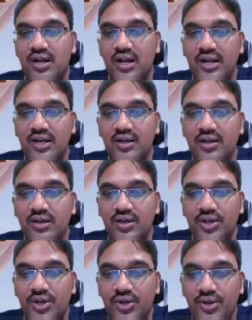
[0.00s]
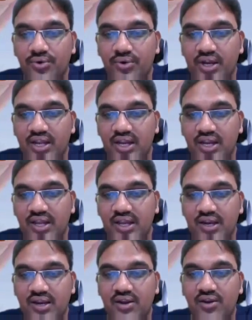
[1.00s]
and the utricle
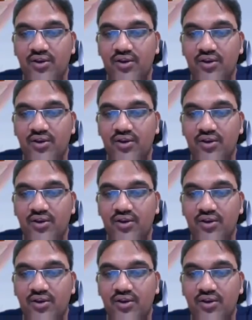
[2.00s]
here.